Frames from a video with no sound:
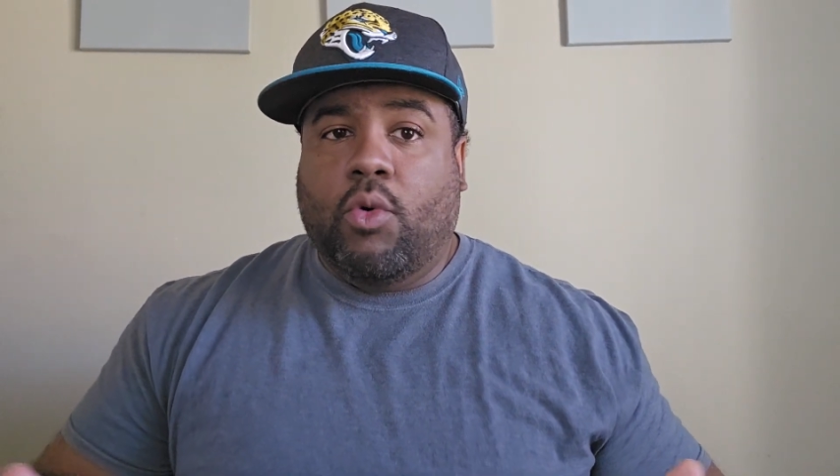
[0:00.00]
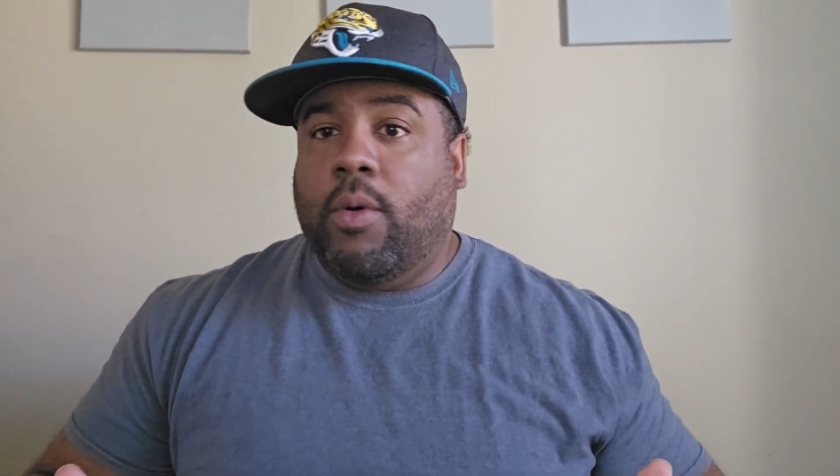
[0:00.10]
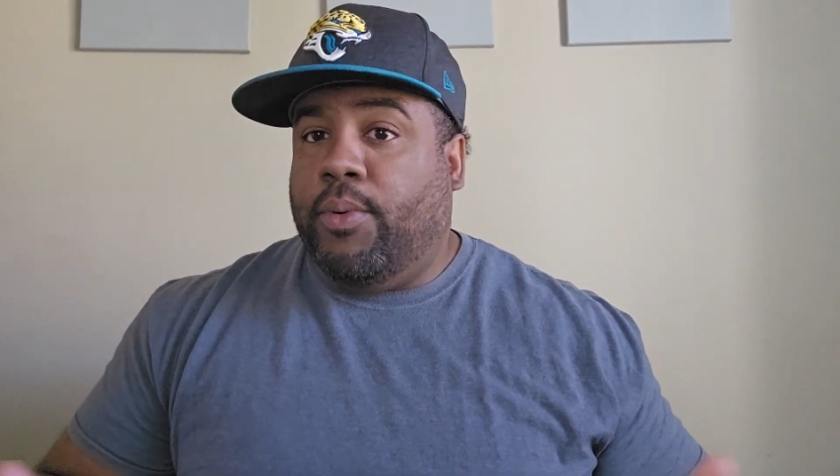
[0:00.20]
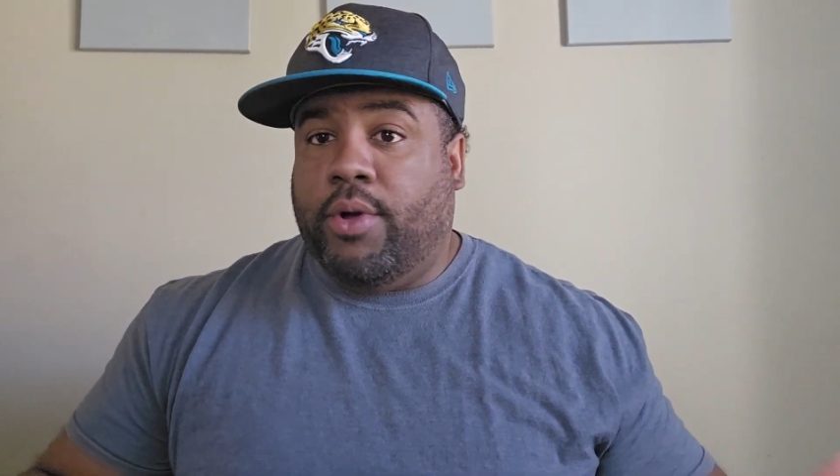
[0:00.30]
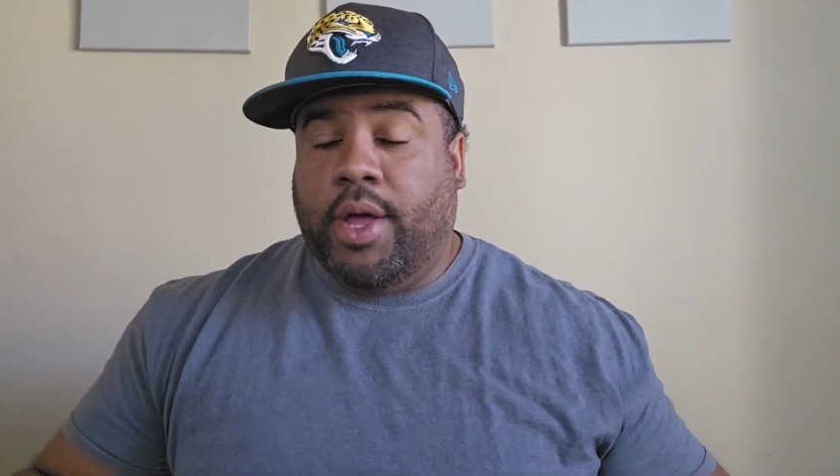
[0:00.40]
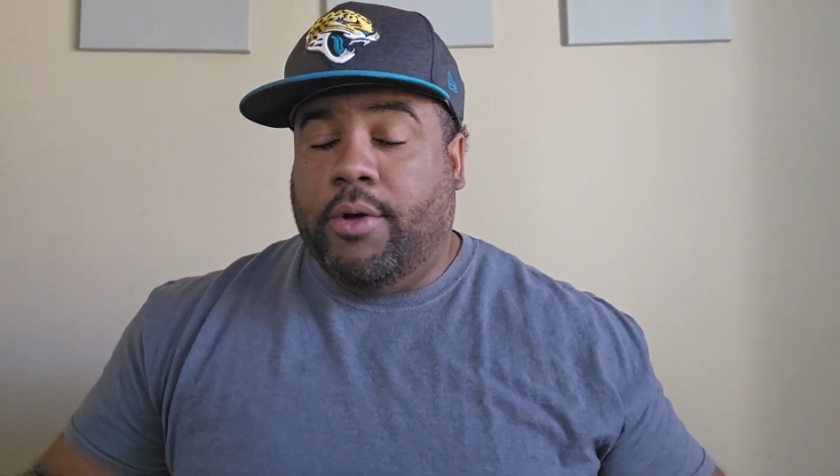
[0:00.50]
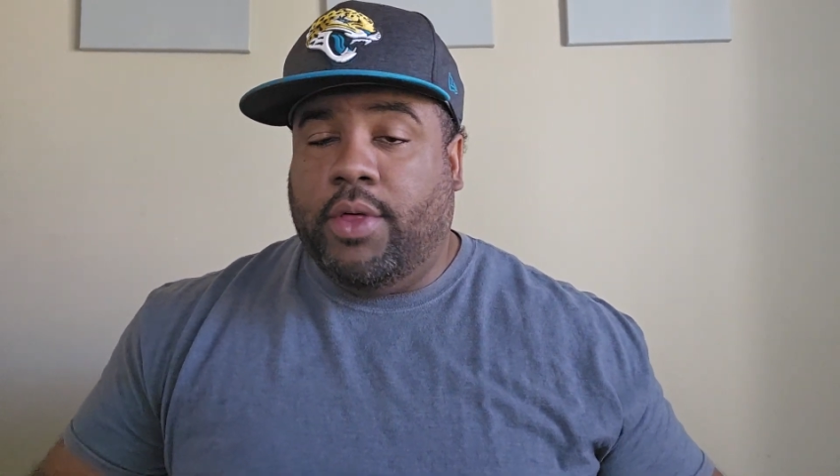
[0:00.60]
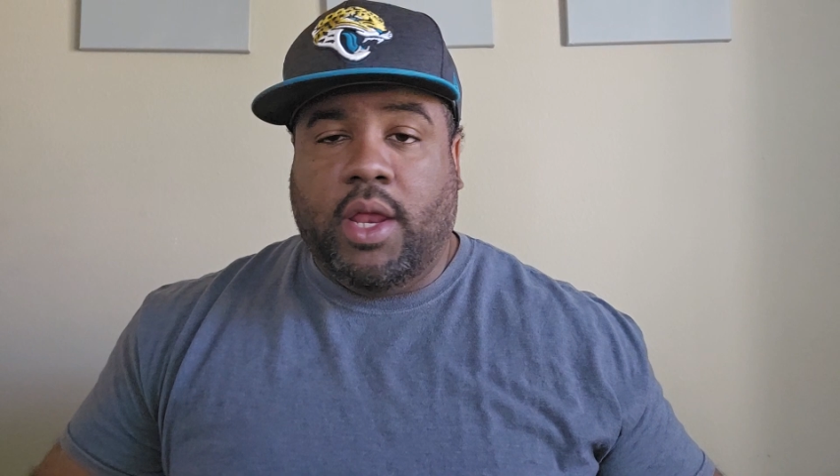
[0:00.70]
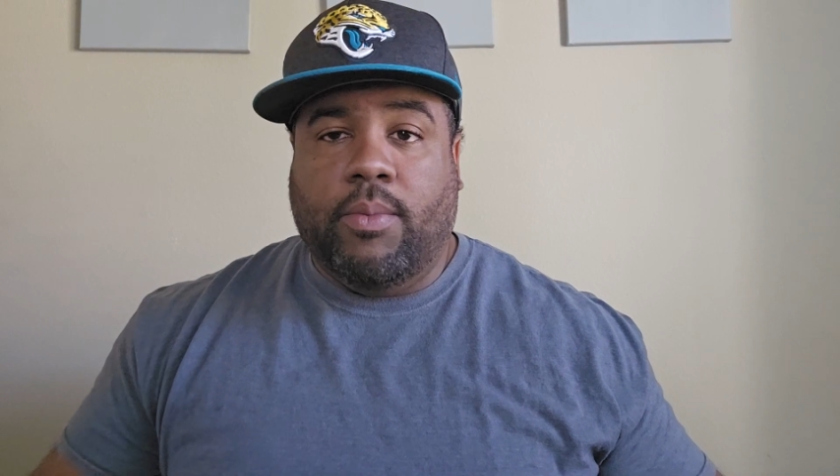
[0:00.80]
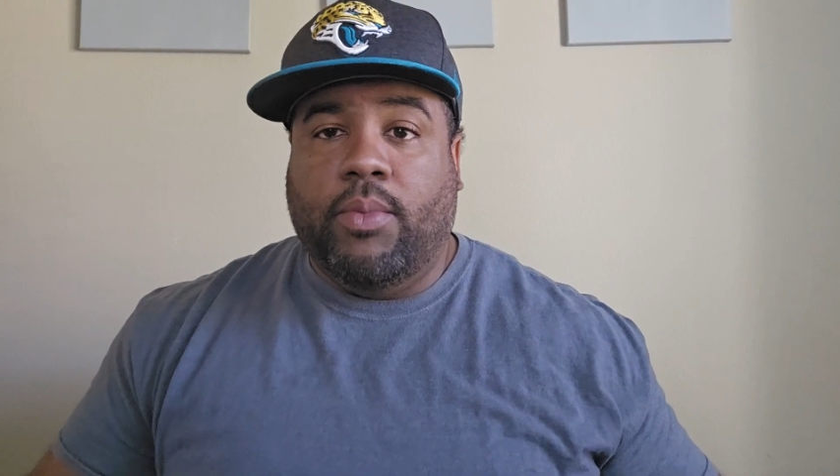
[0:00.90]
more per year
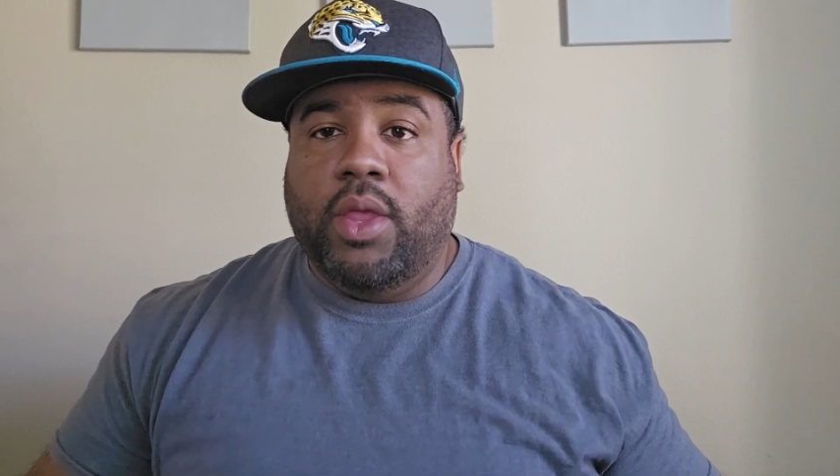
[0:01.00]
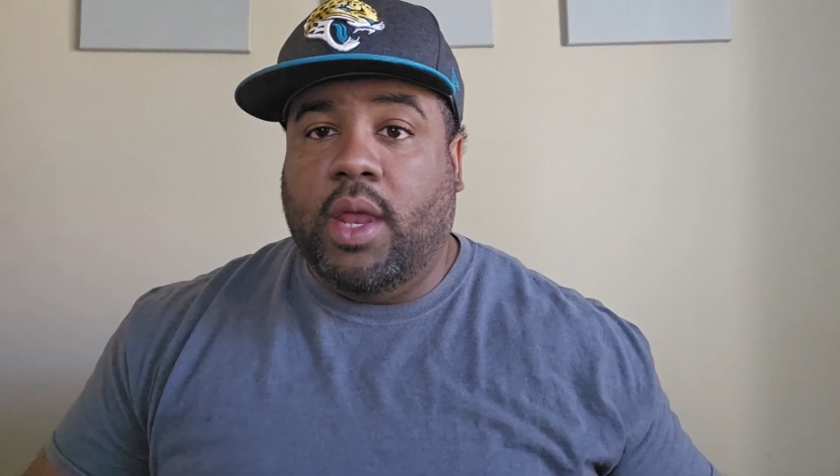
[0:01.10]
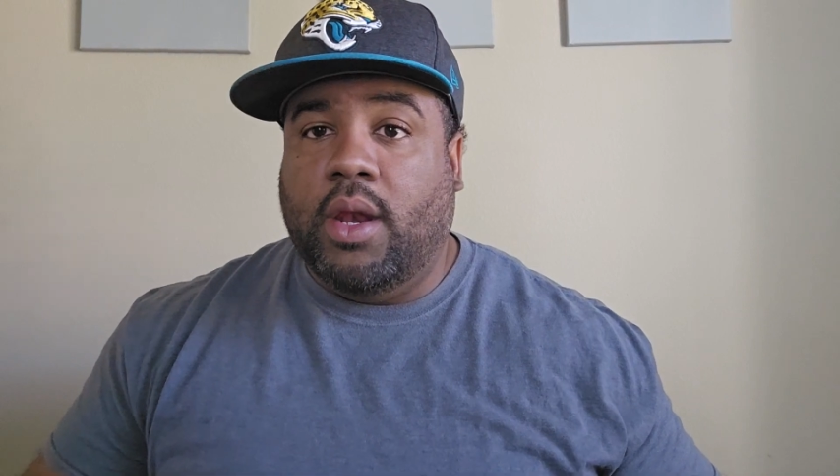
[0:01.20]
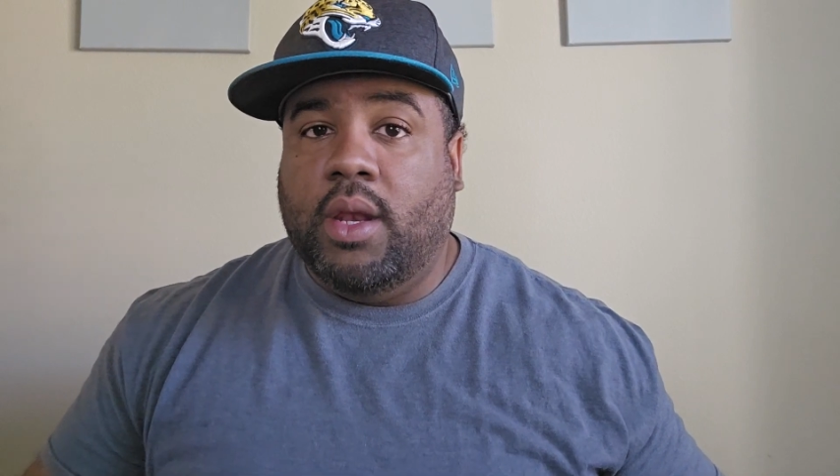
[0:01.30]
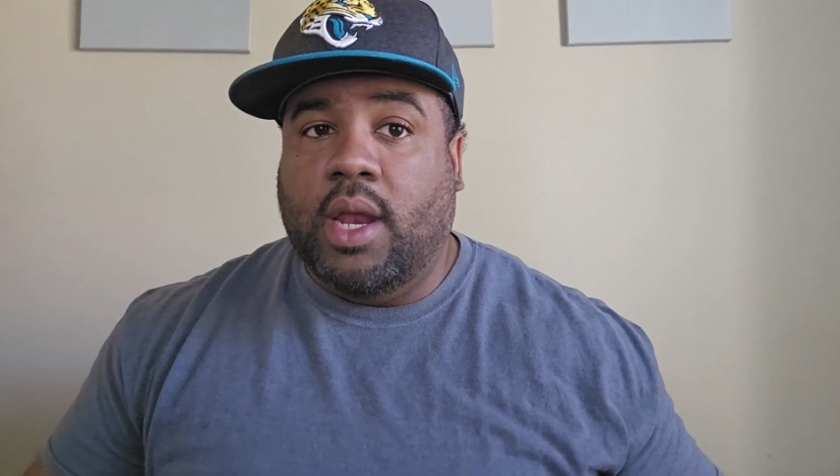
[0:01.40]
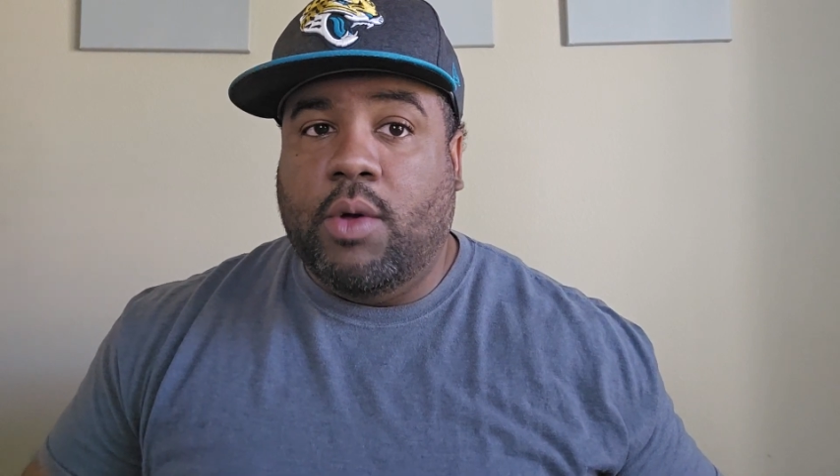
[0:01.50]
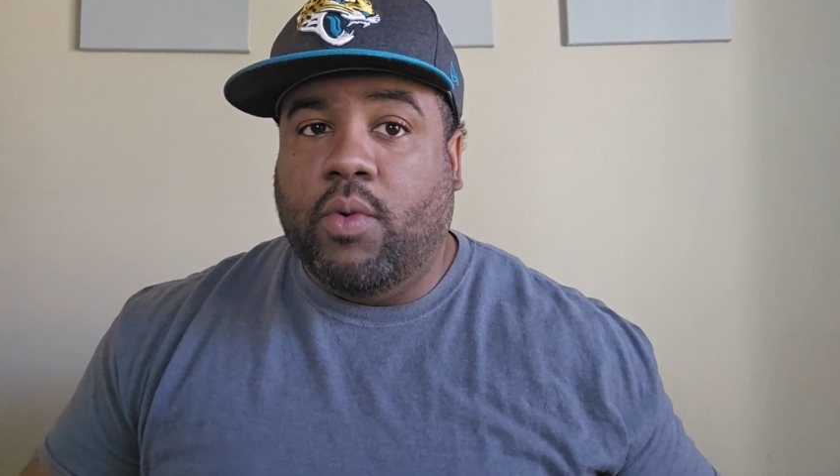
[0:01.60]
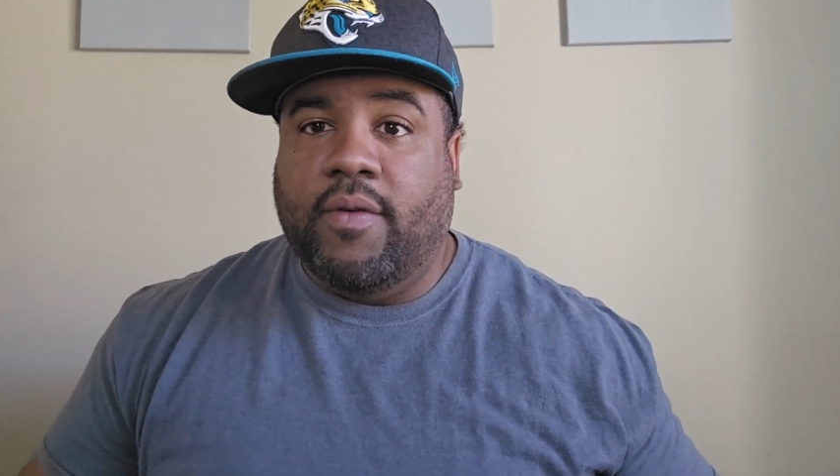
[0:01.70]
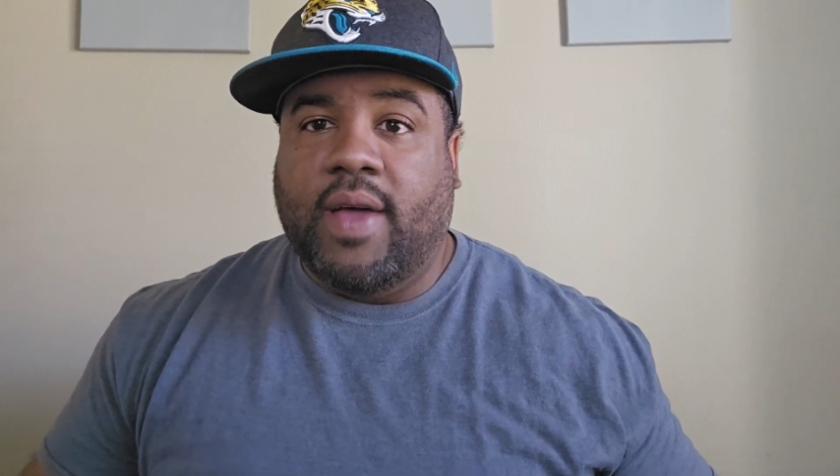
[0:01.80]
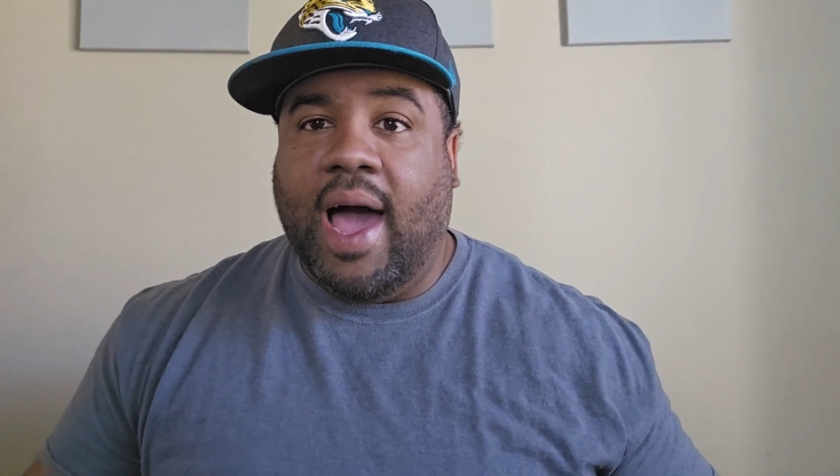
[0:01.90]
than he than than he
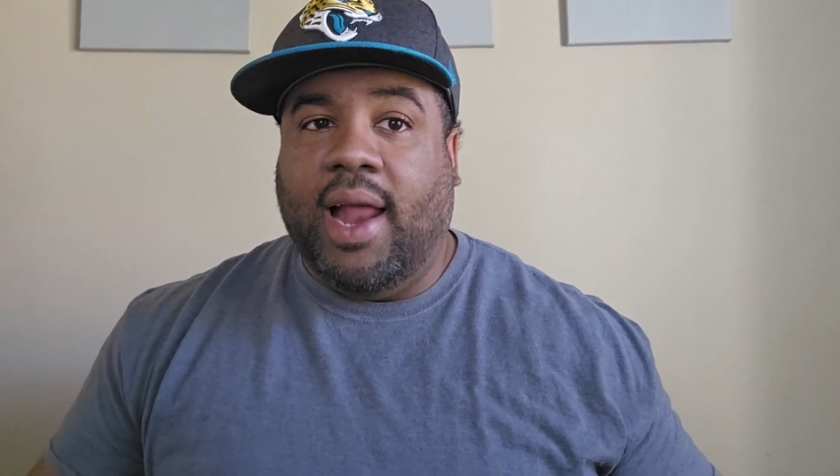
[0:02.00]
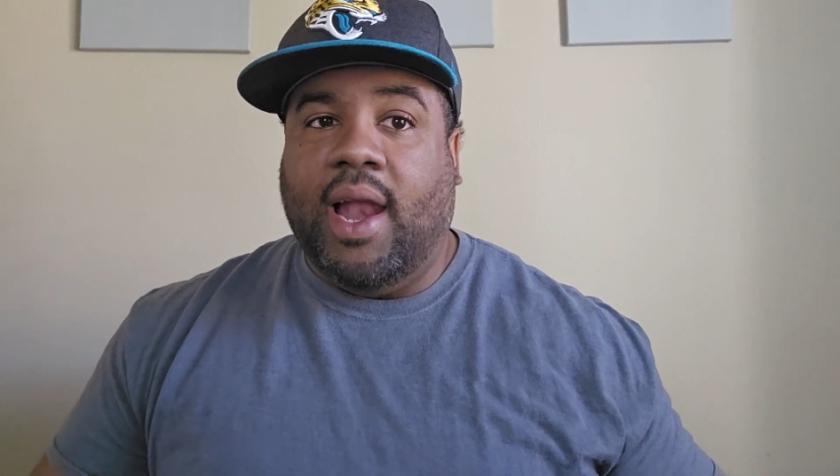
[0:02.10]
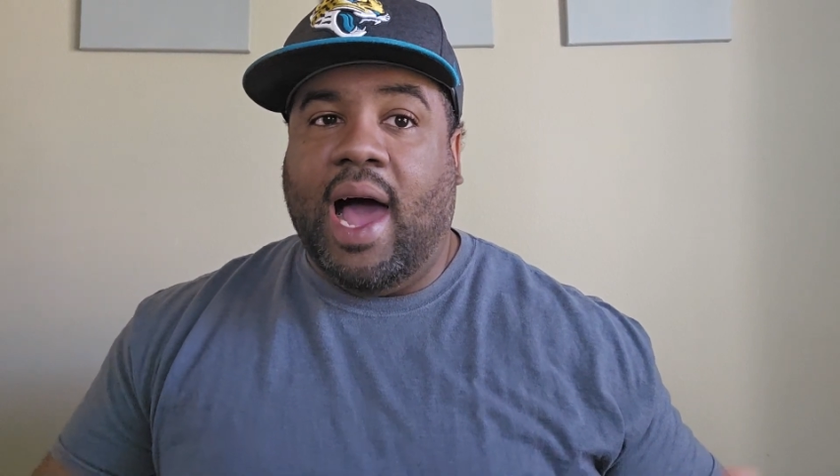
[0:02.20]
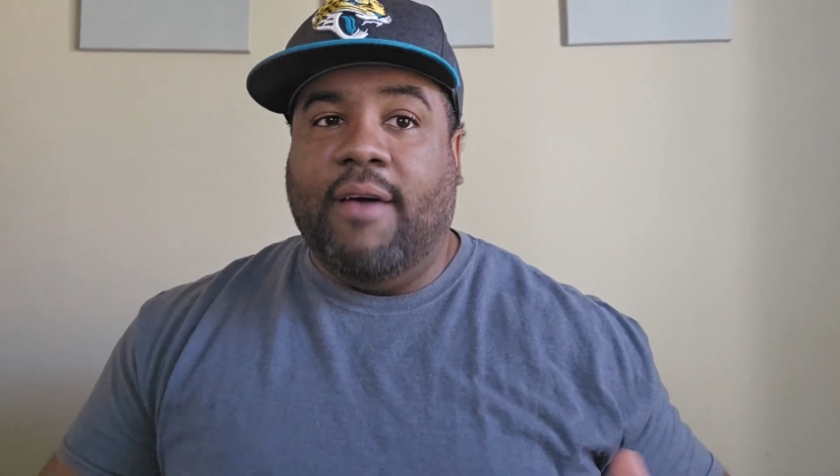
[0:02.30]
would have gotten.